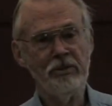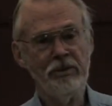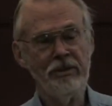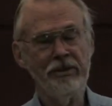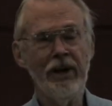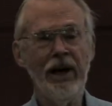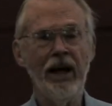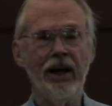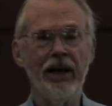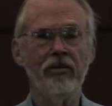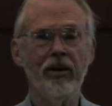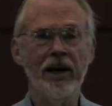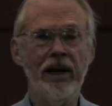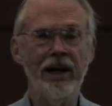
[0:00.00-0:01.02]
Well, they
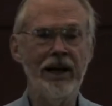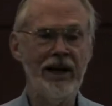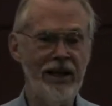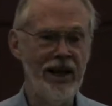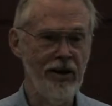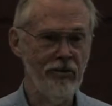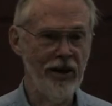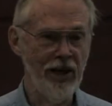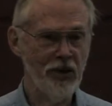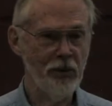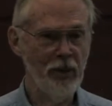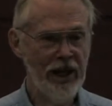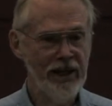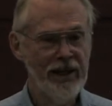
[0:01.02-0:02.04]
finally got that fixed, but